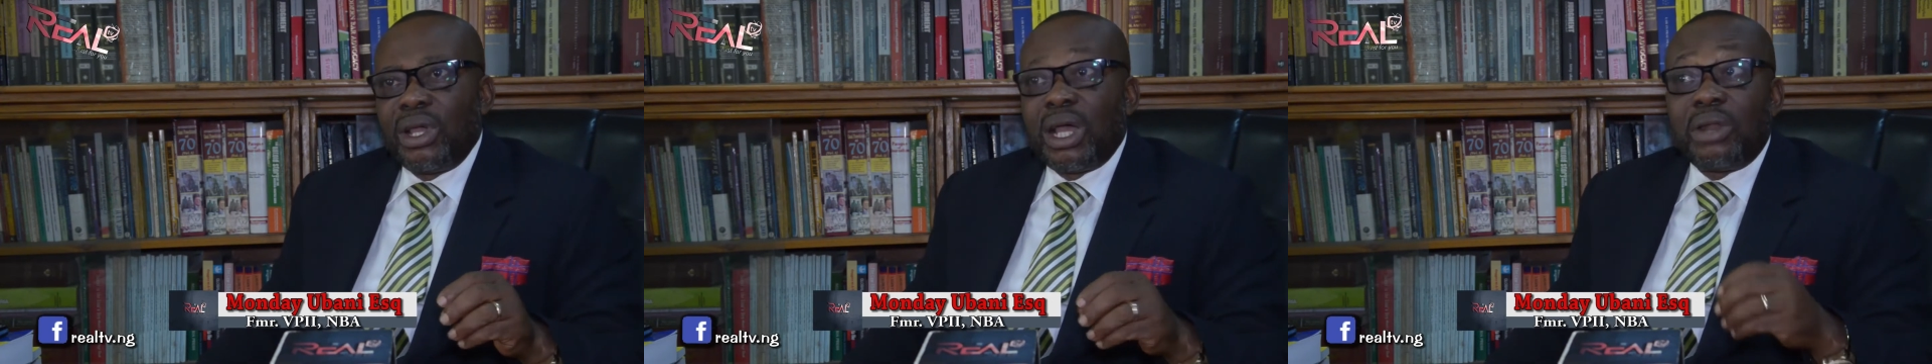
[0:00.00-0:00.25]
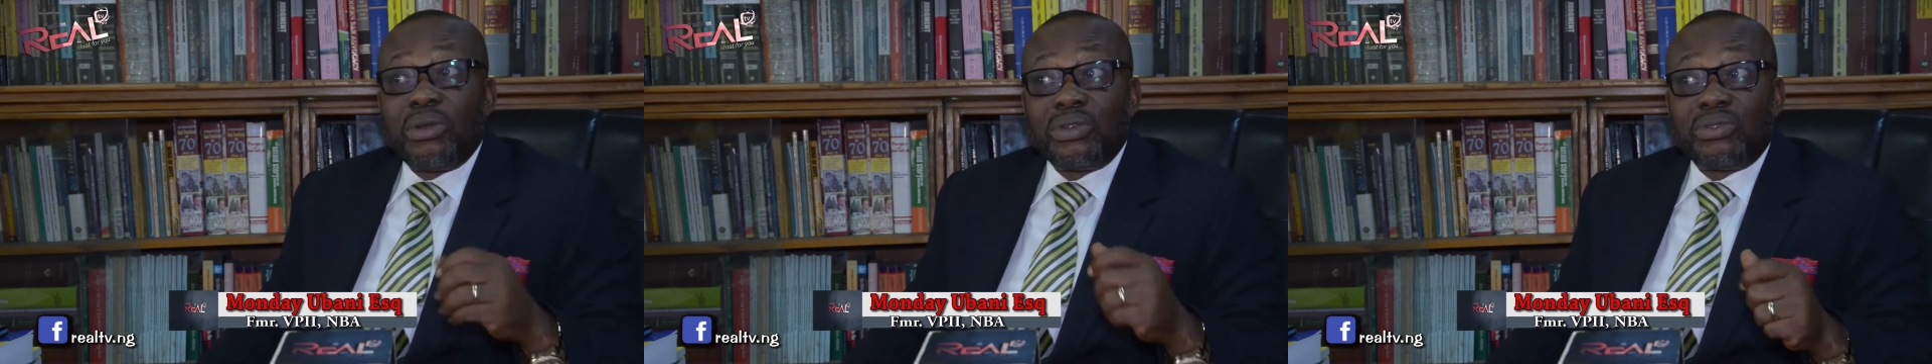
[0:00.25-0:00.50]

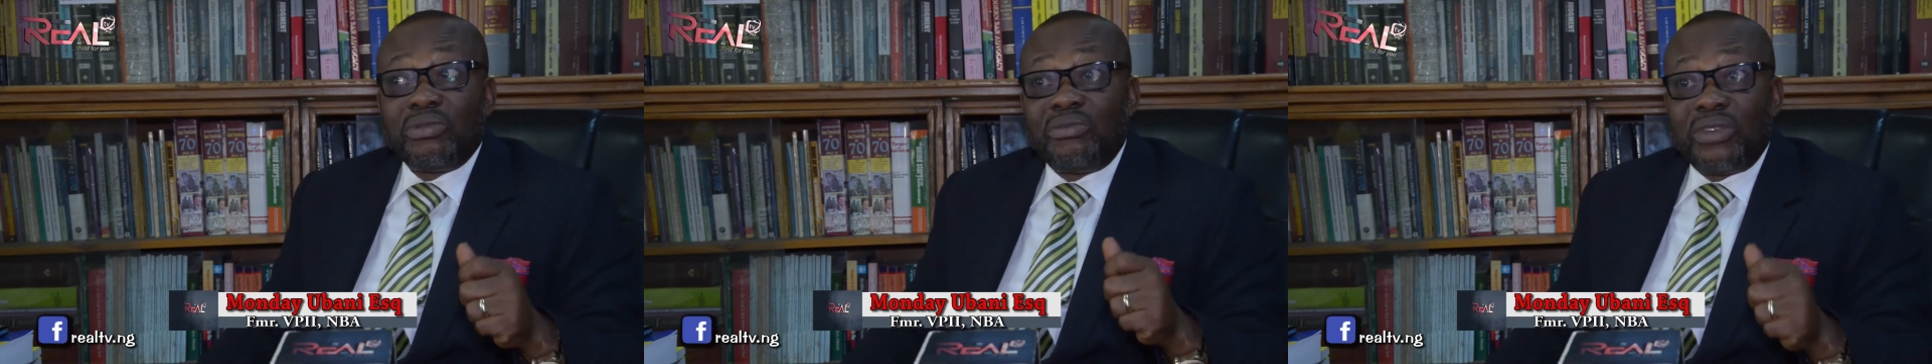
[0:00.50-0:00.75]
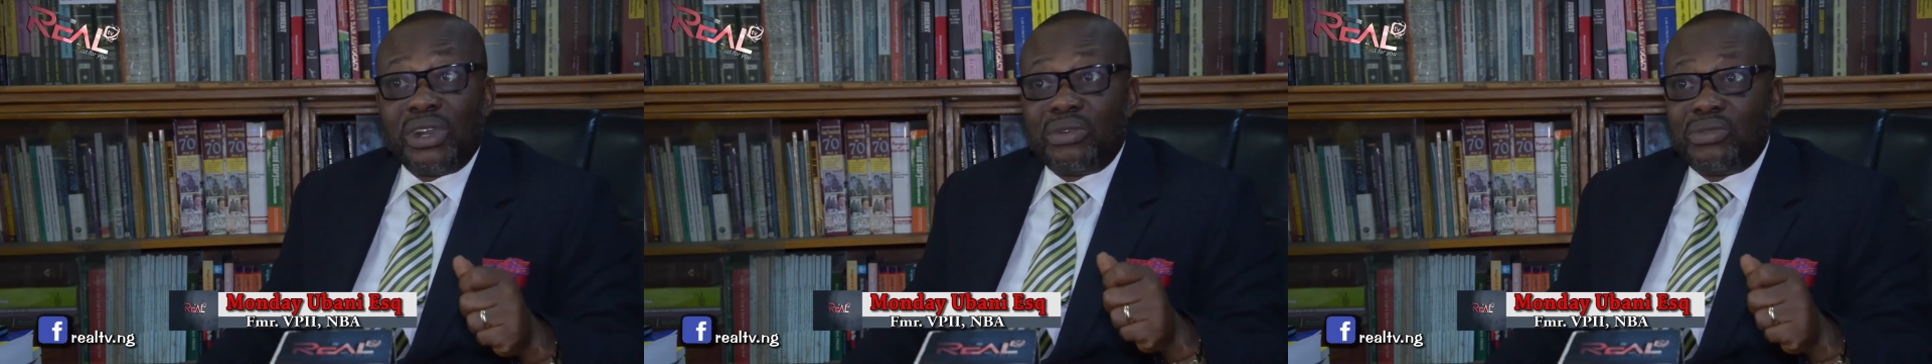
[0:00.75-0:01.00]
and also
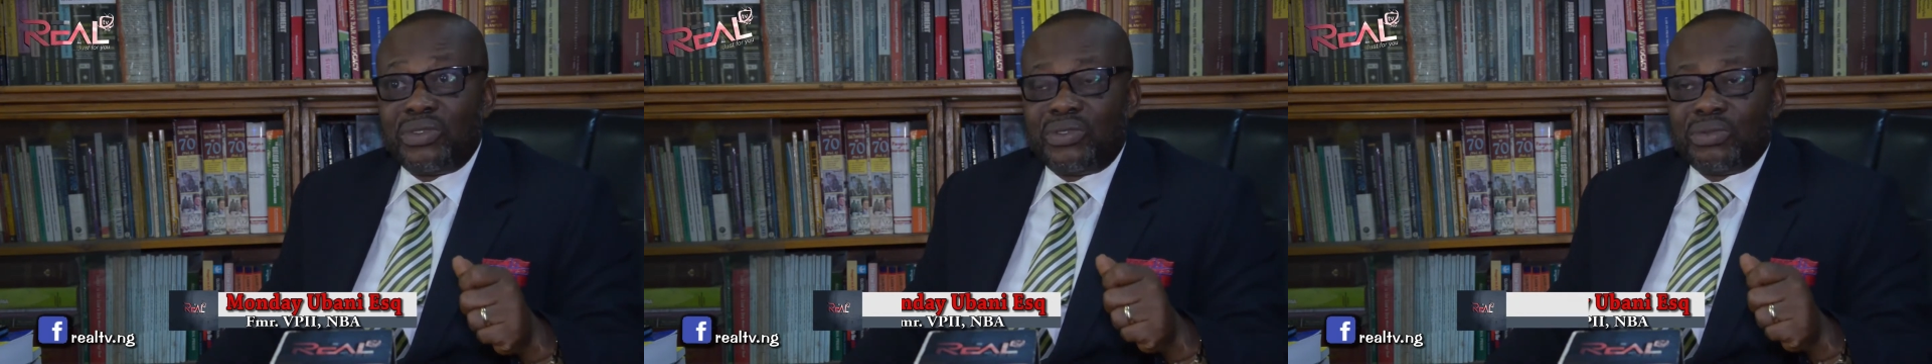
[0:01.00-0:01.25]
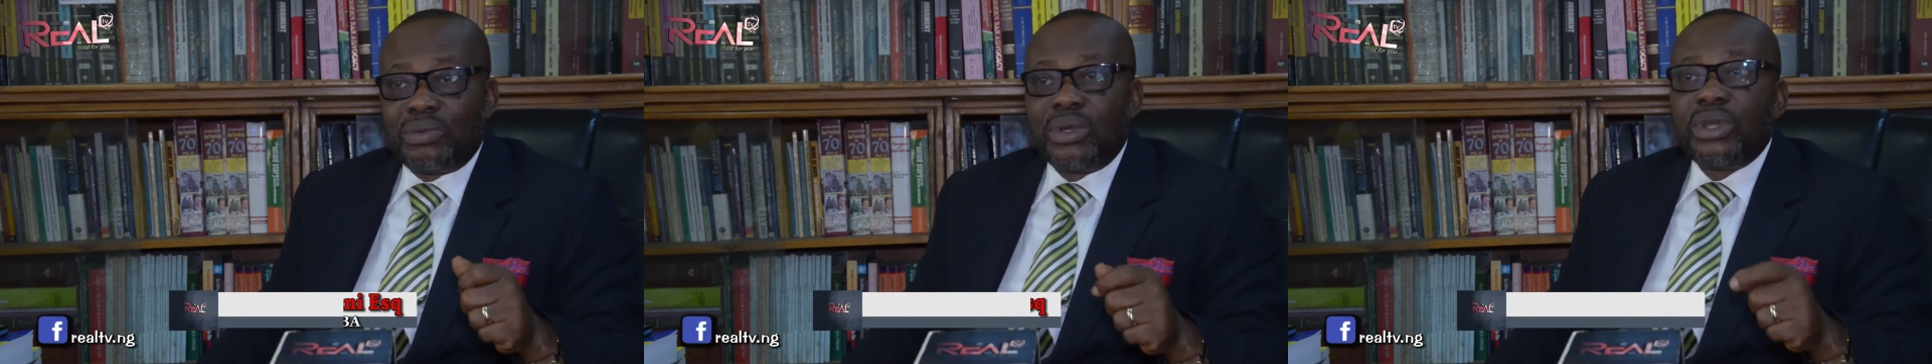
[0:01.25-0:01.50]
very
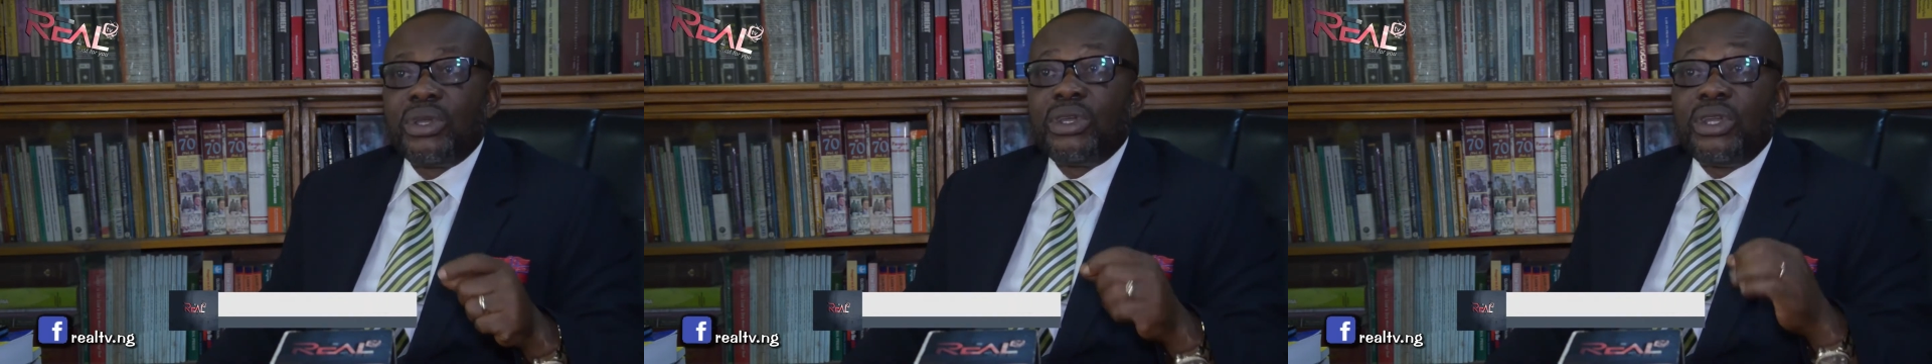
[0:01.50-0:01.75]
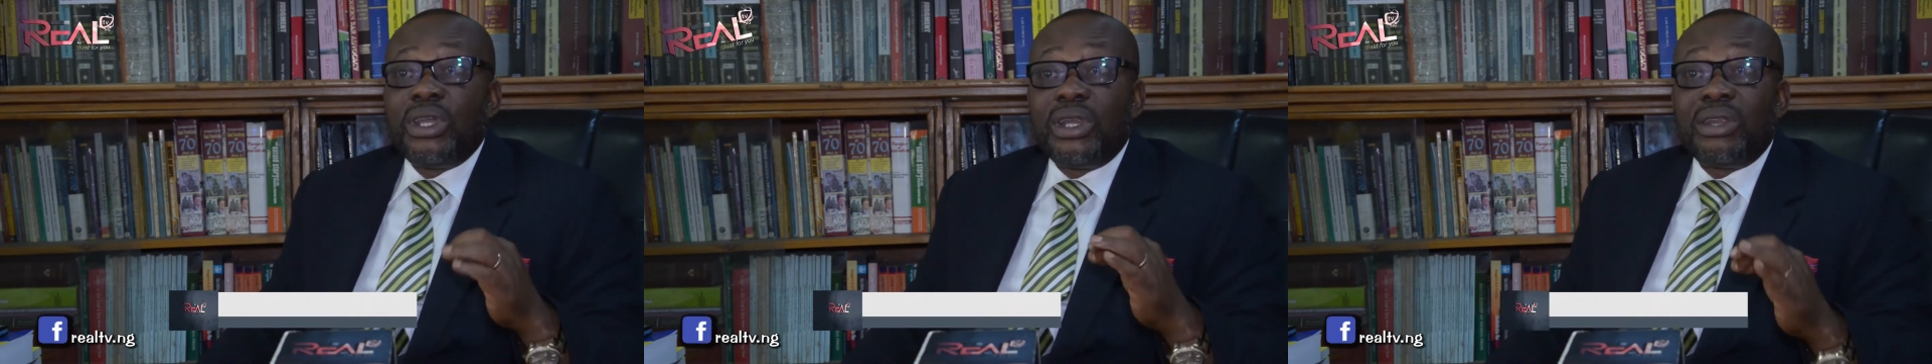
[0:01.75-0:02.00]
crucial
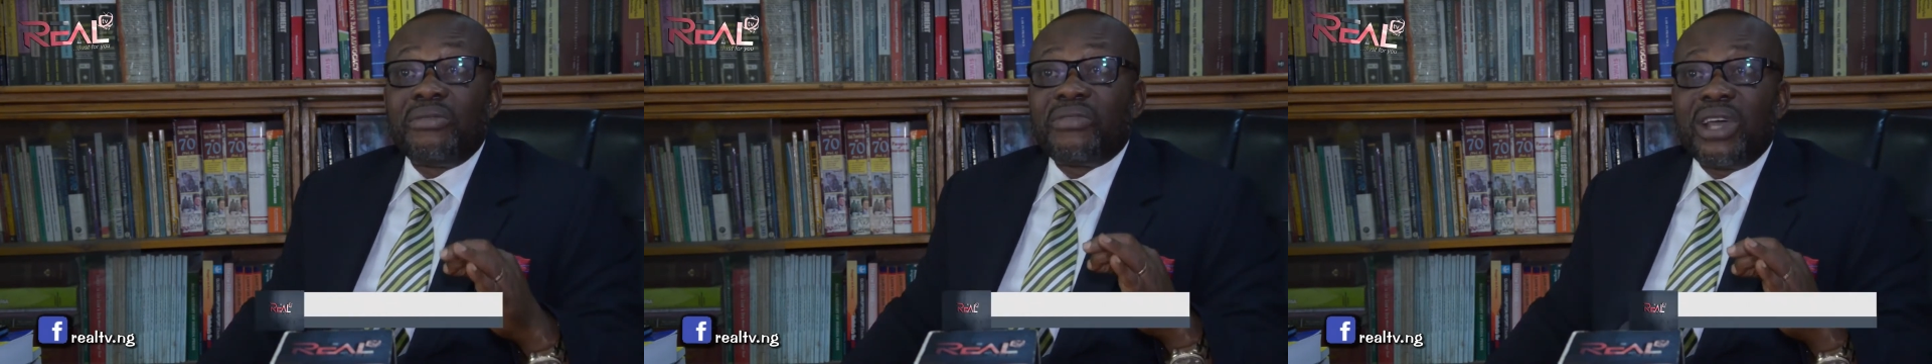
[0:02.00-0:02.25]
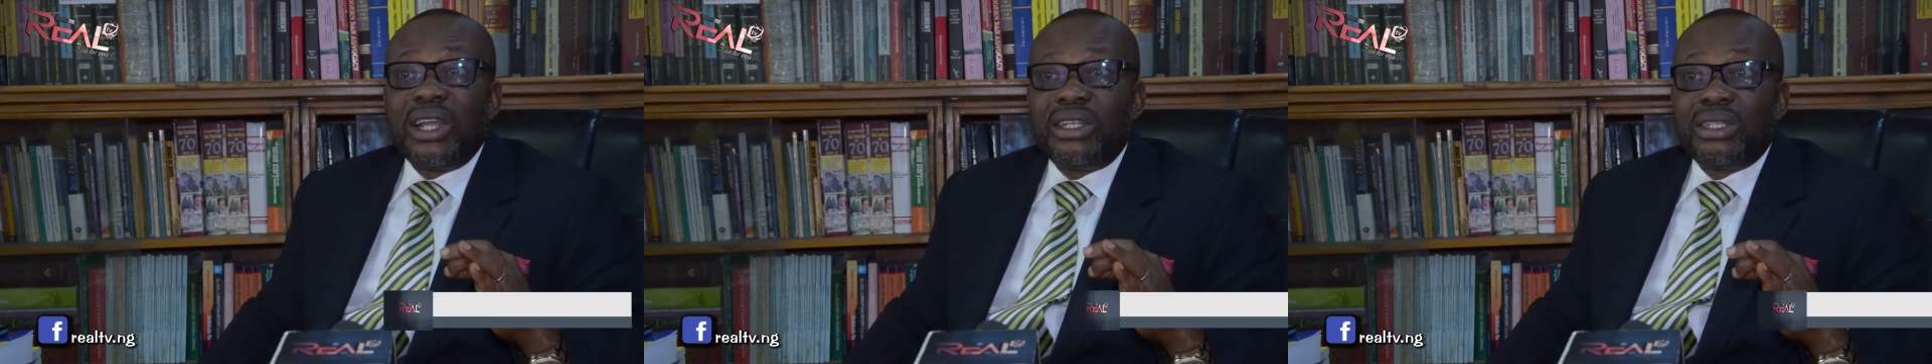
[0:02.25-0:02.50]
in the
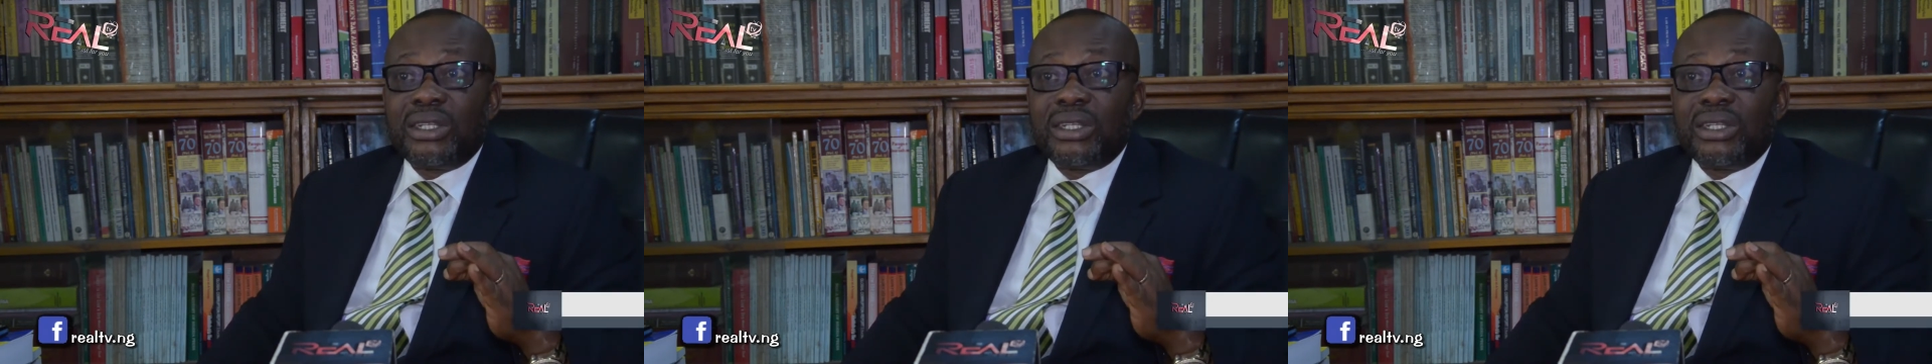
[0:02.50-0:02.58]
fight